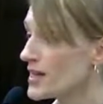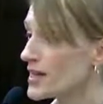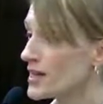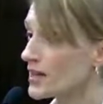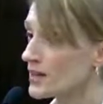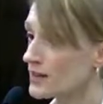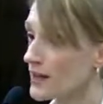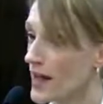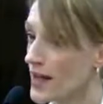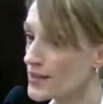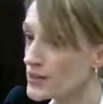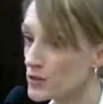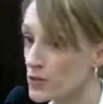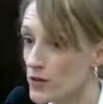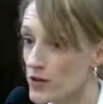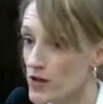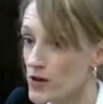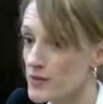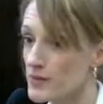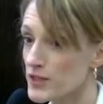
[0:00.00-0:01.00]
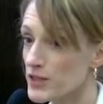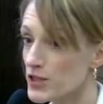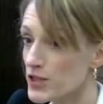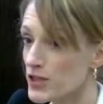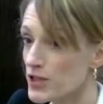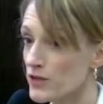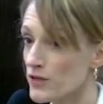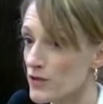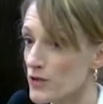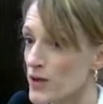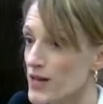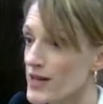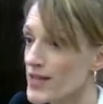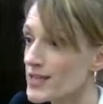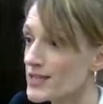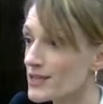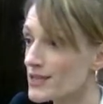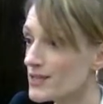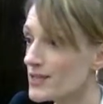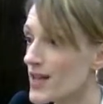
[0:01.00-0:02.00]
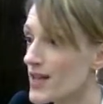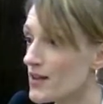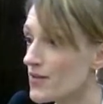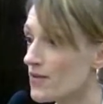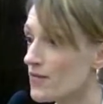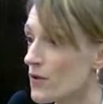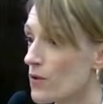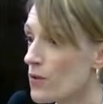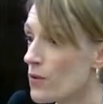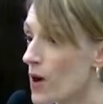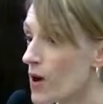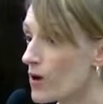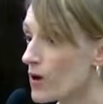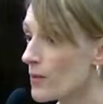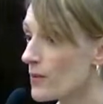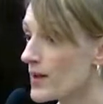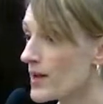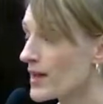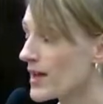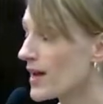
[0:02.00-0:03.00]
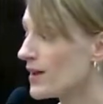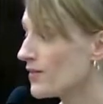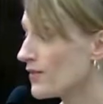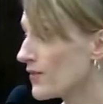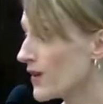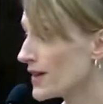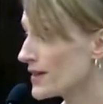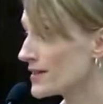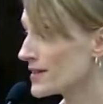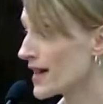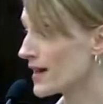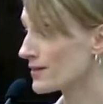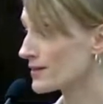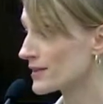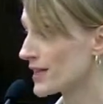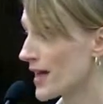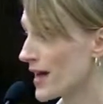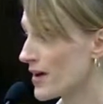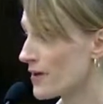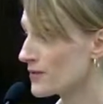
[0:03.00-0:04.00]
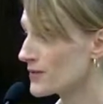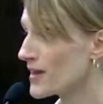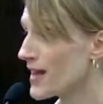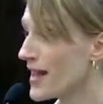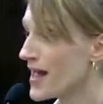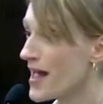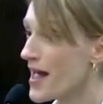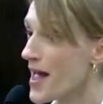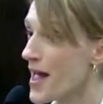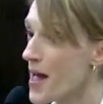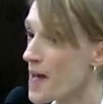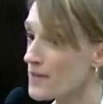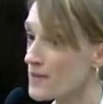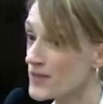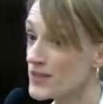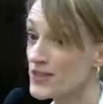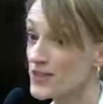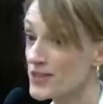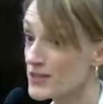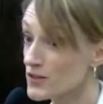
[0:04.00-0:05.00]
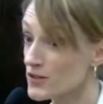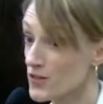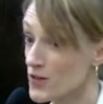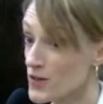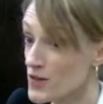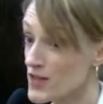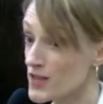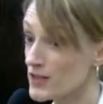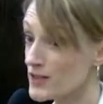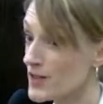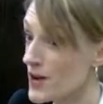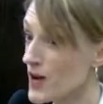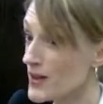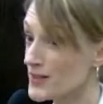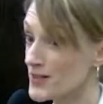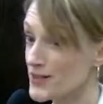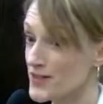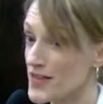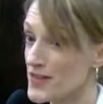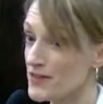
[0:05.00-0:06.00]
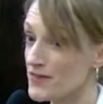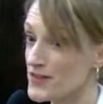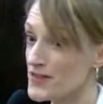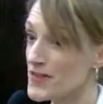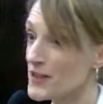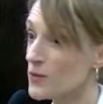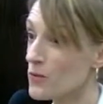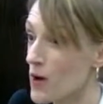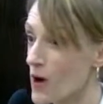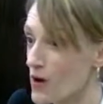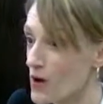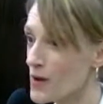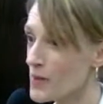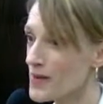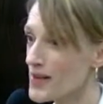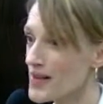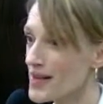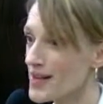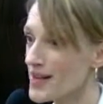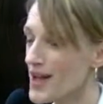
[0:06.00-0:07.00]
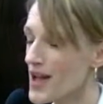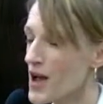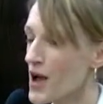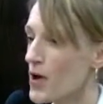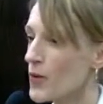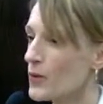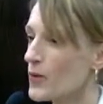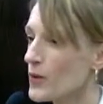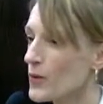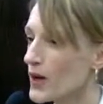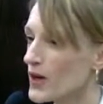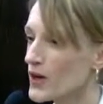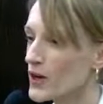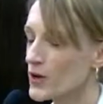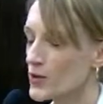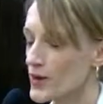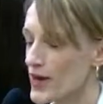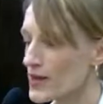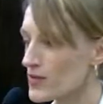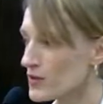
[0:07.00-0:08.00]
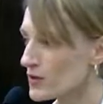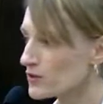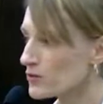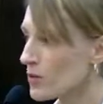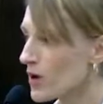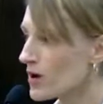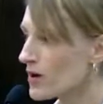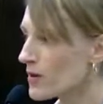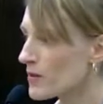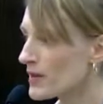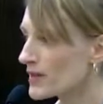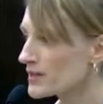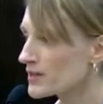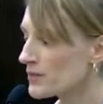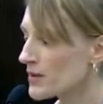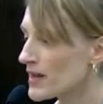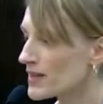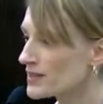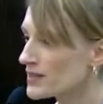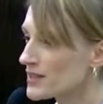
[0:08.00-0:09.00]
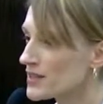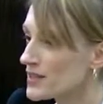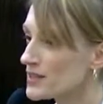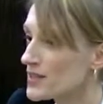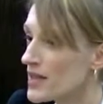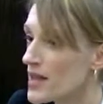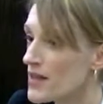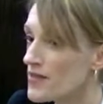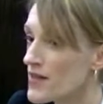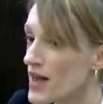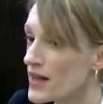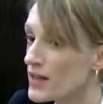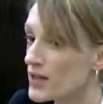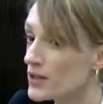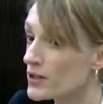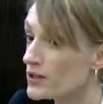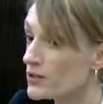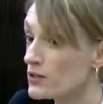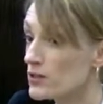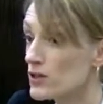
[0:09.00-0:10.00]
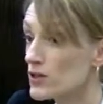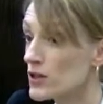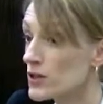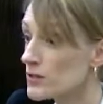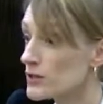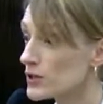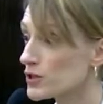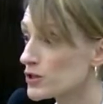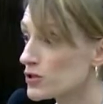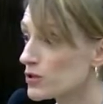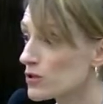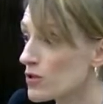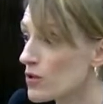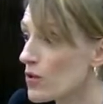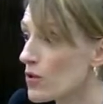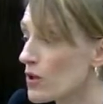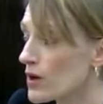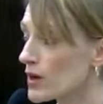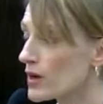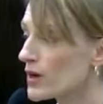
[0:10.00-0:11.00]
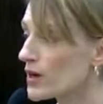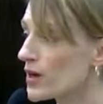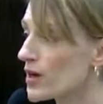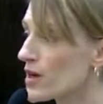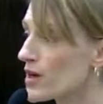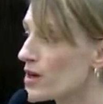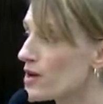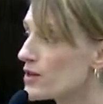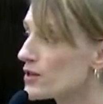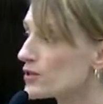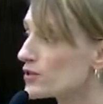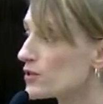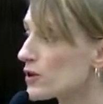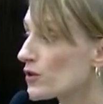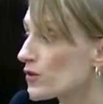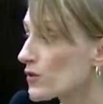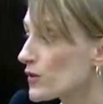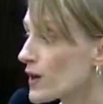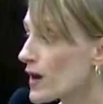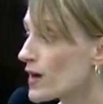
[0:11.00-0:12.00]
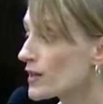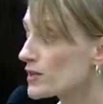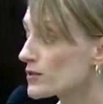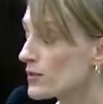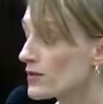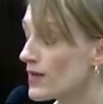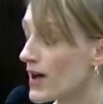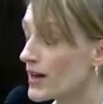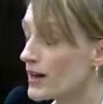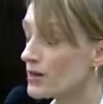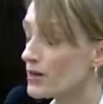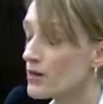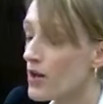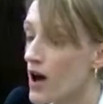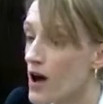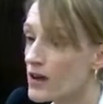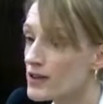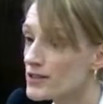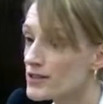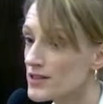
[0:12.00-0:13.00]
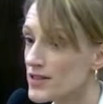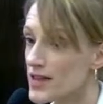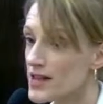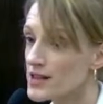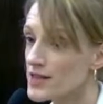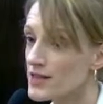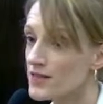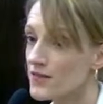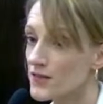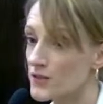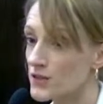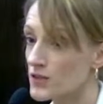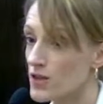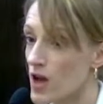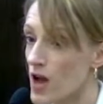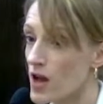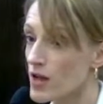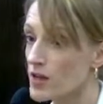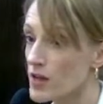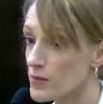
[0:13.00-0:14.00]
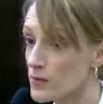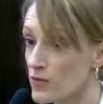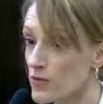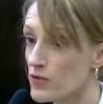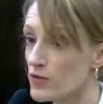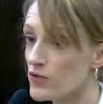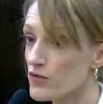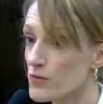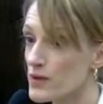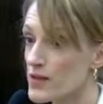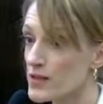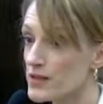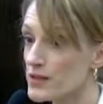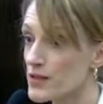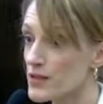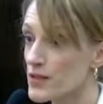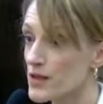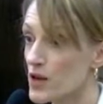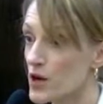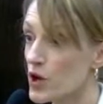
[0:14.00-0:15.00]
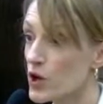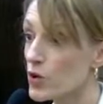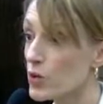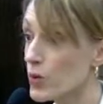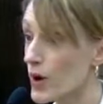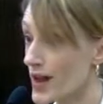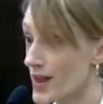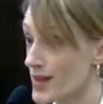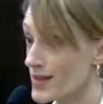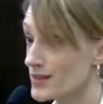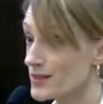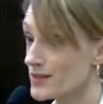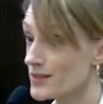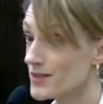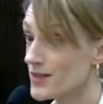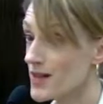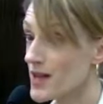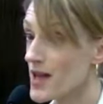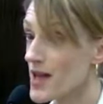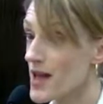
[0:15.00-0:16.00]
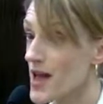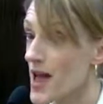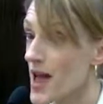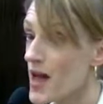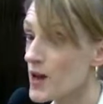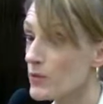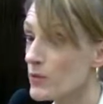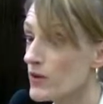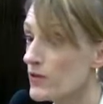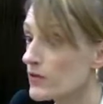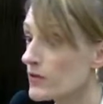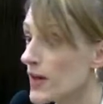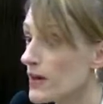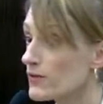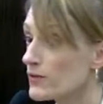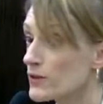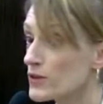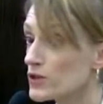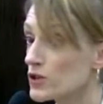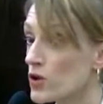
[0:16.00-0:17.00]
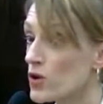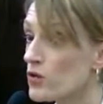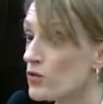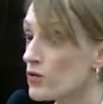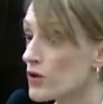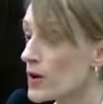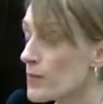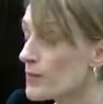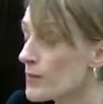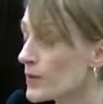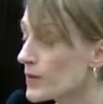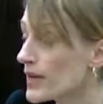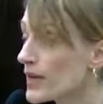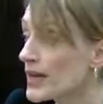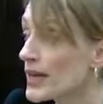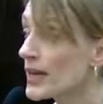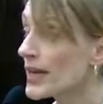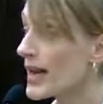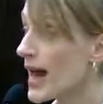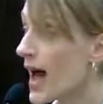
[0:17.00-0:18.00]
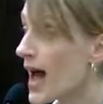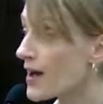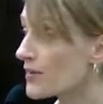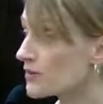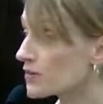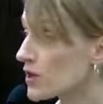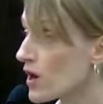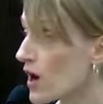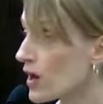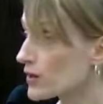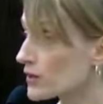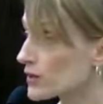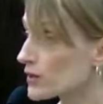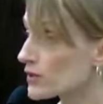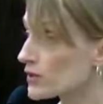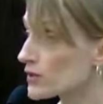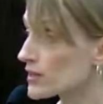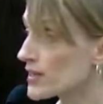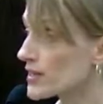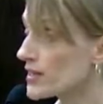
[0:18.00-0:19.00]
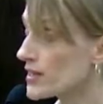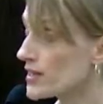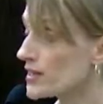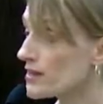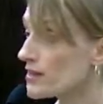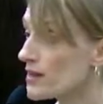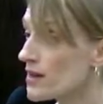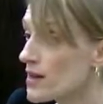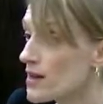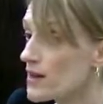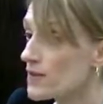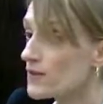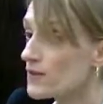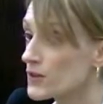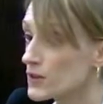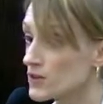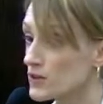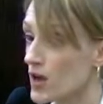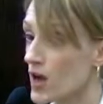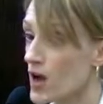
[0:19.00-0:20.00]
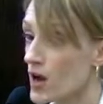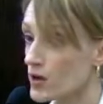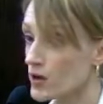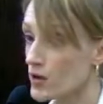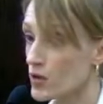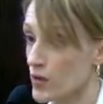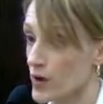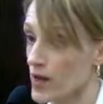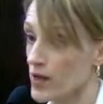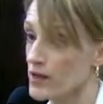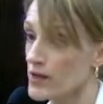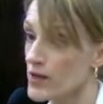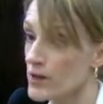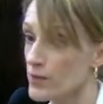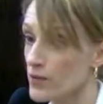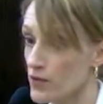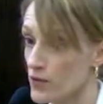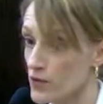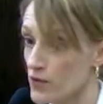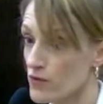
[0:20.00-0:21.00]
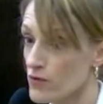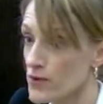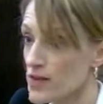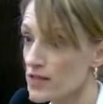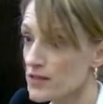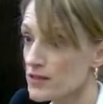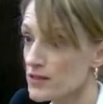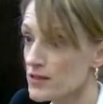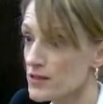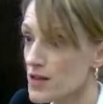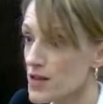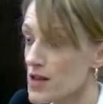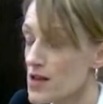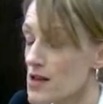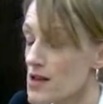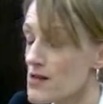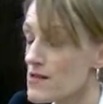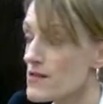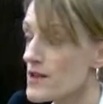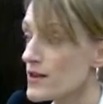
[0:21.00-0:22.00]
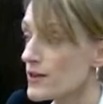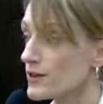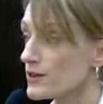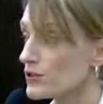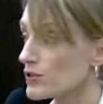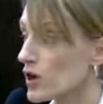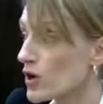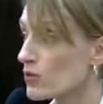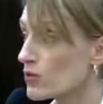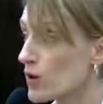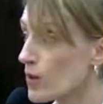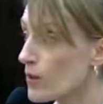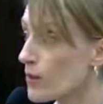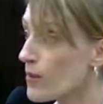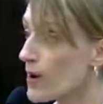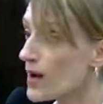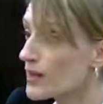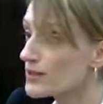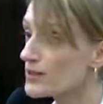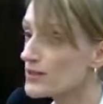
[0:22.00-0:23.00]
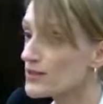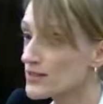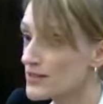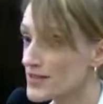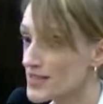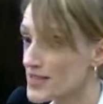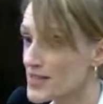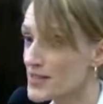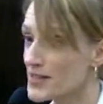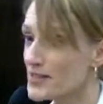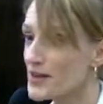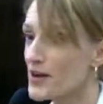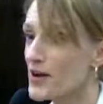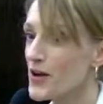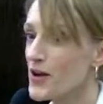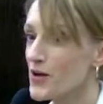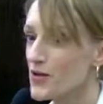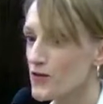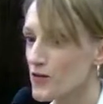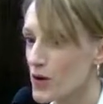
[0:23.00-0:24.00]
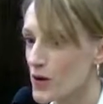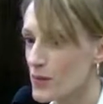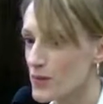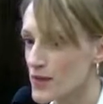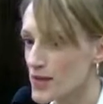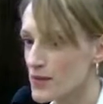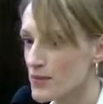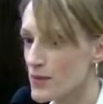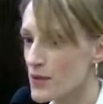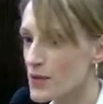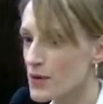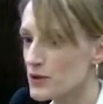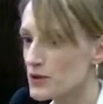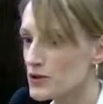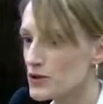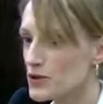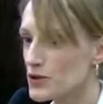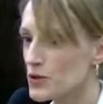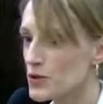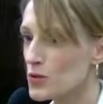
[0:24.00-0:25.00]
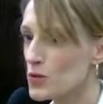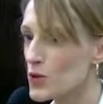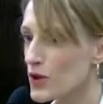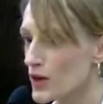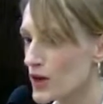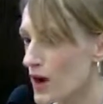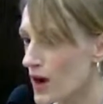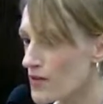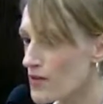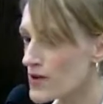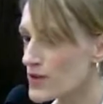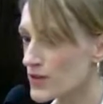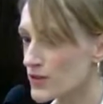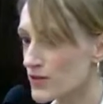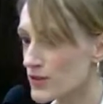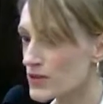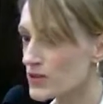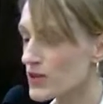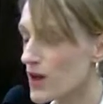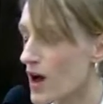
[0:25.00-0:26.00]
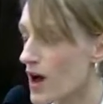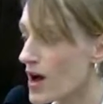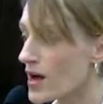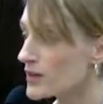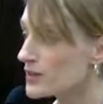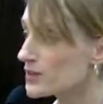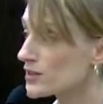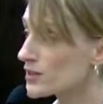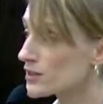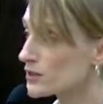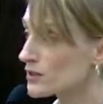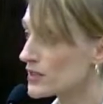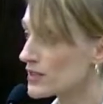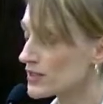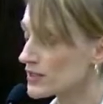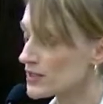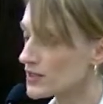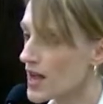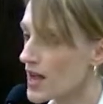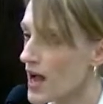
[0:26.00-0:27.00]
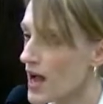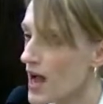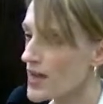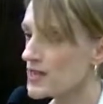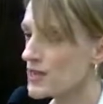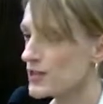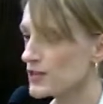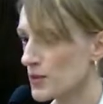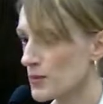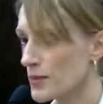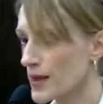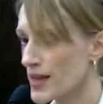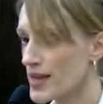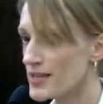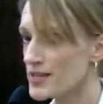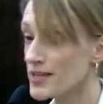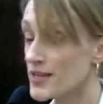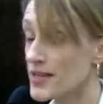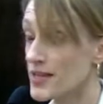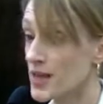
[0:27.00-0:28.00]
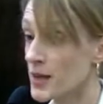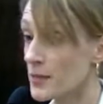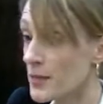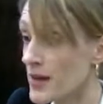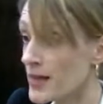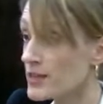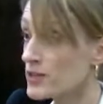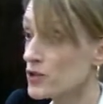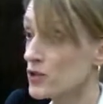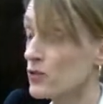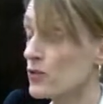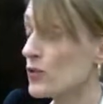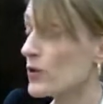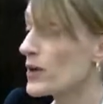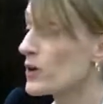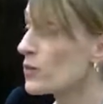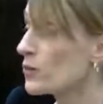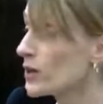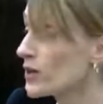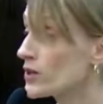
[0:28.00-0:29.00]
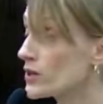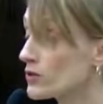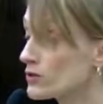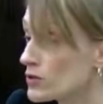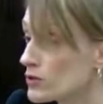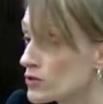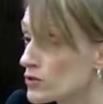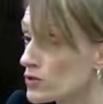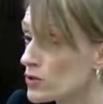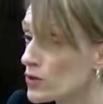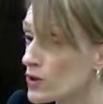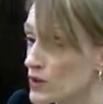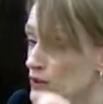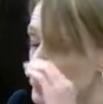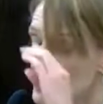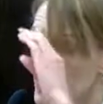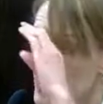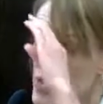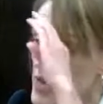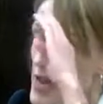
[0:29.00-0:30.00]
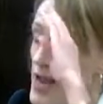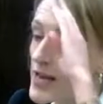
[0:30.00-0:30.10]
It aligns with our mission of creating a safe, welcoming, and fun downtown emphasis for this on safety and welcoming. We want to create those welcoming spaces, and that includes the commercial core. So for us, we've had a long standing facade improvement grant, and we've leveraged over a million and a half dollars in facade grant improvements. There's a robust need for people to work on their facades, including signage and painting and masonry and windows and doors.